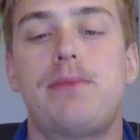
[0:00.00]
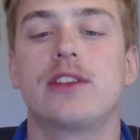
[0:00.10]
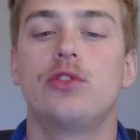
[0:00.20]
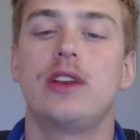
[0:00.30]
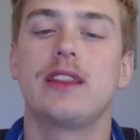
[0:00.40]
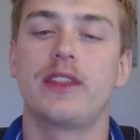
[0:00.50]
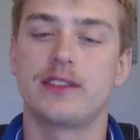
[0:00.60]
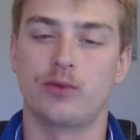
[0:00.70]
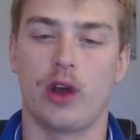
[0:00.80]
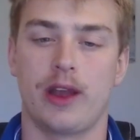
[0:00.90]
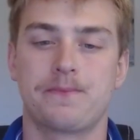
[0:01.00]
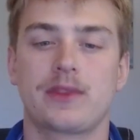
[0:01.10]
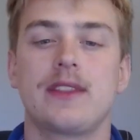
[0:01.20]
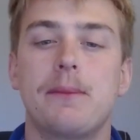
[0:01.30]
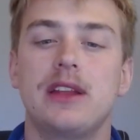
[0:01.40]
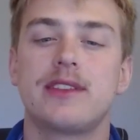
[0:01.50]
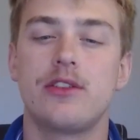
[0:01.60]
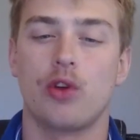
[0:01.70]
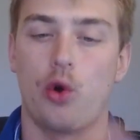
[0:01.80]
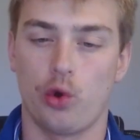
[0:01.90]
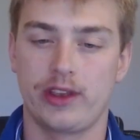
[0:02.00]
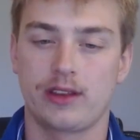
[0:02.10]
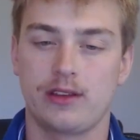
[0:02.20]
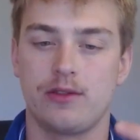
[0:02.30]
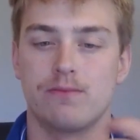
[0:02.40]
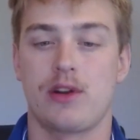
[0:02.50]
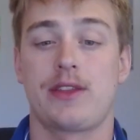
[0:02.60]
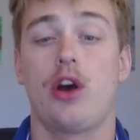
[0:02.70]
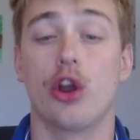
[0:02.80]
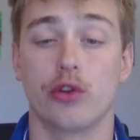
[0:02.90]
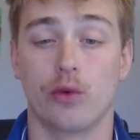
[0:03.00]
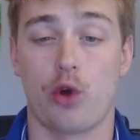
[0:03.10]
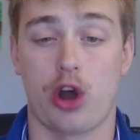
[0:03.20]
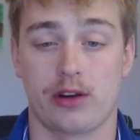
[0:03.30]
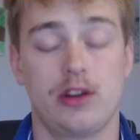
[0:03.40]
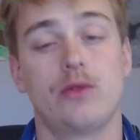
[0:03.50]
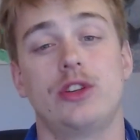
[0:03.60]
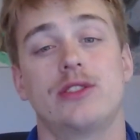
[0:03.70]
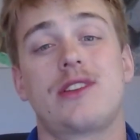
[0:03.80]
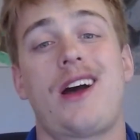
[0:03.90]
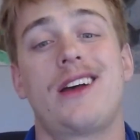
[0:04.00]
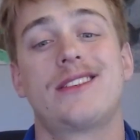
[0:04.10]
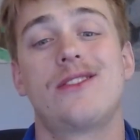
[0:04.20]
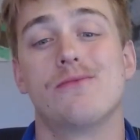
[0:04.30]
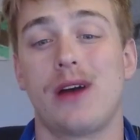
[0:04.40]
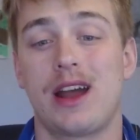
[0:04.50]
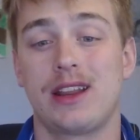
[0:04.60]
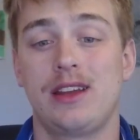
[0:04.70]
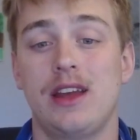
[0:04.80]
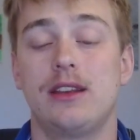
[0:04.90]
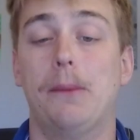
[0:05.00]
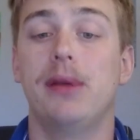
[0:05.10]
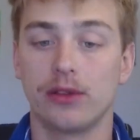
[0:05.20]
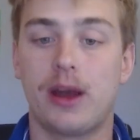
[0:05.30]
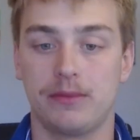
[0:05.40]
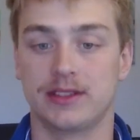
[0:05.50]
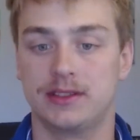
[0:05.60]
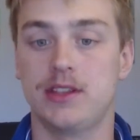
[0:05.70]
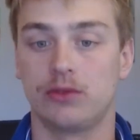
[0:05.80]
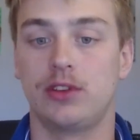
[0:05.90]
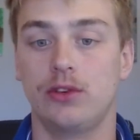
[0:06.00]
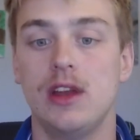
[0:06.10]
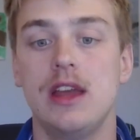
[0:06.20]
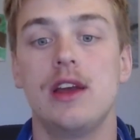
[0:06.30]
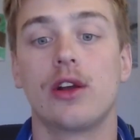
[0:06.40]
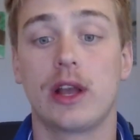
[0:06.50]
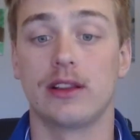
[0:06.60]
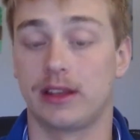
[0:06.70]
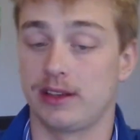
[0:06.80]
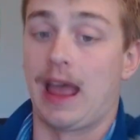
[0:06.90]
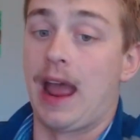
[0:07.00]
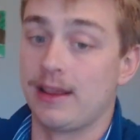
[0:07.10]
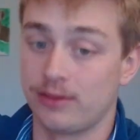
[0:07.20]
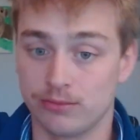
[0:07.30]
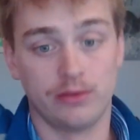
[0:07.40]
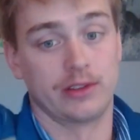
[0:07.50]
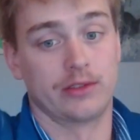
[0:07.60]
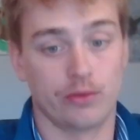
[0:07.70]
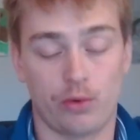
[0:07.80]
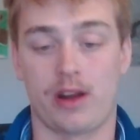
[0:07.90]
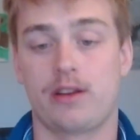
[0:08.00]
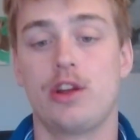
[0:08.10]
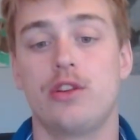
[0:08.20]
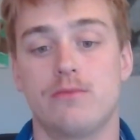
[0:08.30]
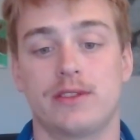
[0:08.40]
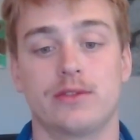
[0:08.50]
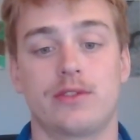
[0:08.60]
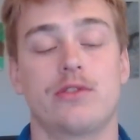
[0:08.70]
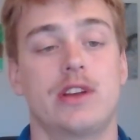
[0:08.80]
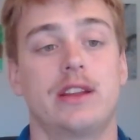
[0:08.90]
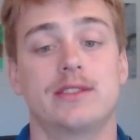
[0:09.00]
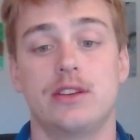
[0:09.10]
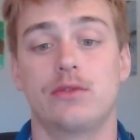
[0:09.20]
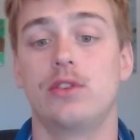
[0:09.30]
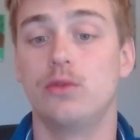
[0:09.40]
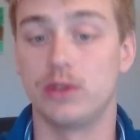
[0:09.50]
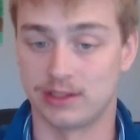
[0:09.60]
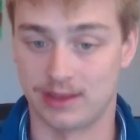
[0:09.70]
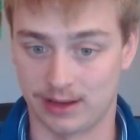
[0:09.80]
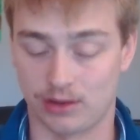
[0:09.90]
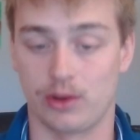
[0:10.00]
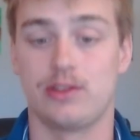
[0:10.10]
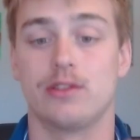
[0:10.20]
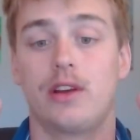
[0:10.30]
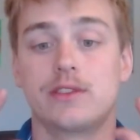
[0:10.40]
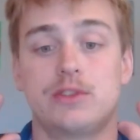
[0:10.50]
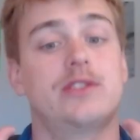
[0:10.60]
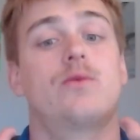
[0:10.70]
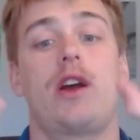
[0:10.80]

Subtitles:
doing it this way, that means that you're holding your breath under the water, which is causing your body to build up this CO2 quickly because as you're moving through the water, your muscles are creating CO2, which is then going to your lungs, which is why